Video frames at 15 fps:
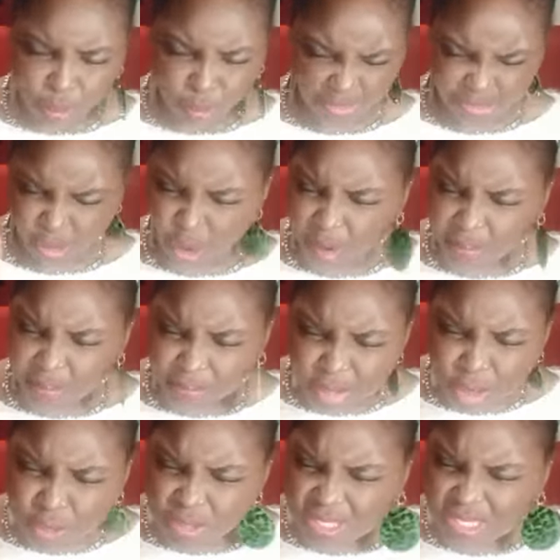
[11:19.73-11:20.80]
With your
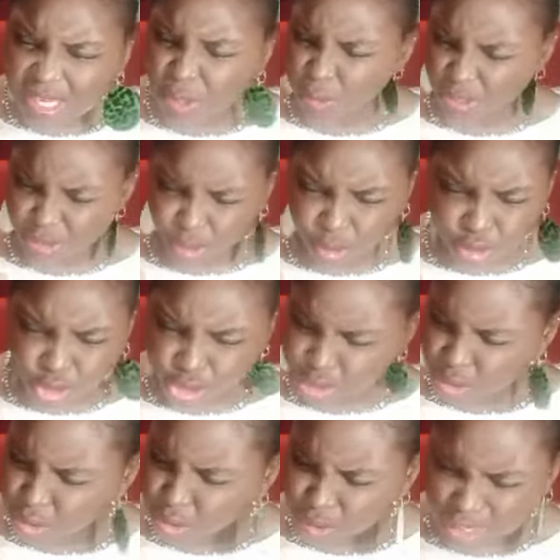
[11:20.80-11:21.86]
music, with your
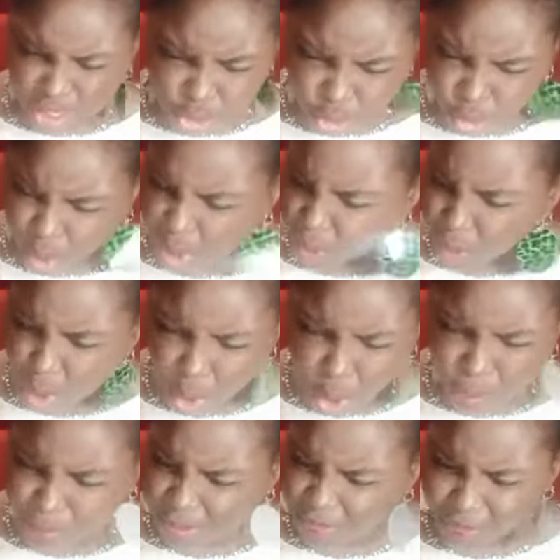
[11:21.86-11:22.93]
children, a door will
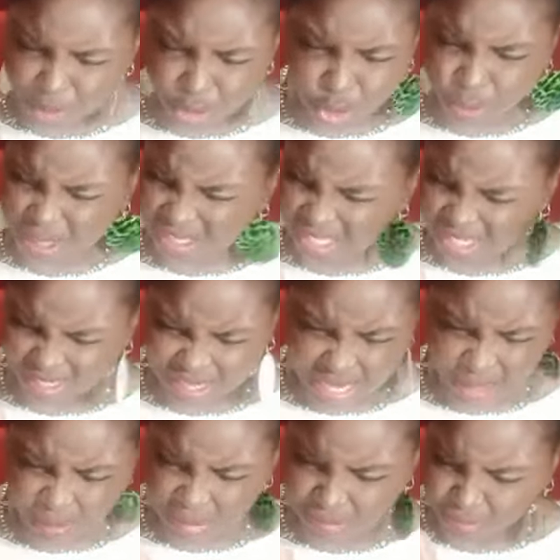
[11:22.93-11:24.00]
open for you in the
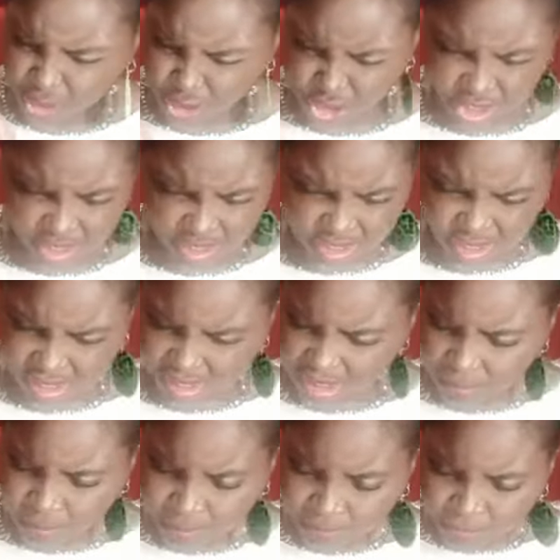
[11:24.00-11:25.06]
name of
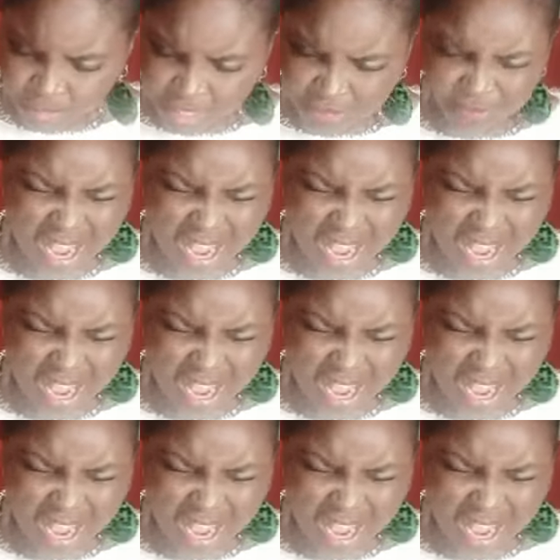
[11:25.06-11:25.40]
Jesus.